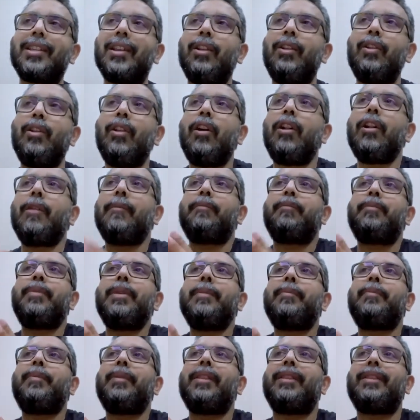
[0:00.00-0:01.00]
A lot of
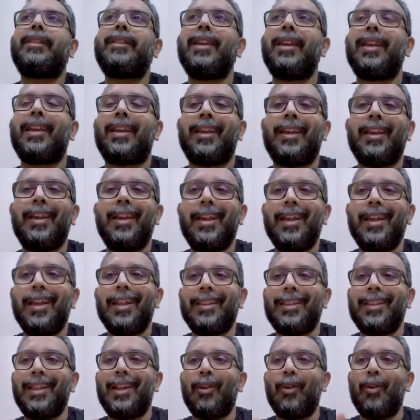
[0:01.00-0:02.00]
people think
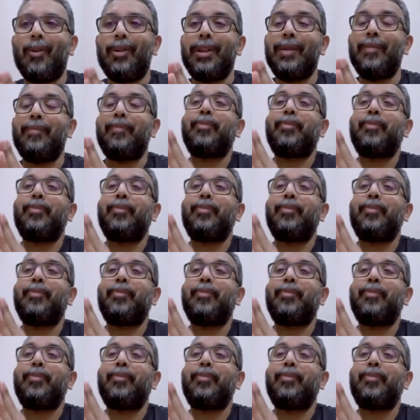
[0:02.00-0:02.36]
that only